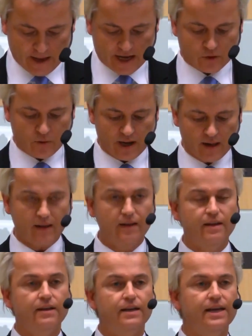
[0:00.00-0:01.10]

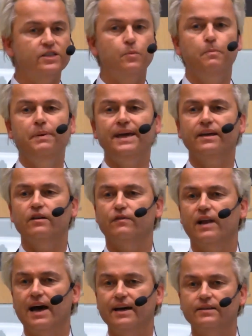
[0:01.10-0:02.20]
Israel is a beacon
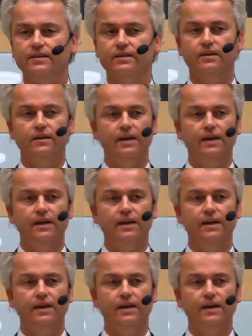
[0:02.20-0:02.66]
of light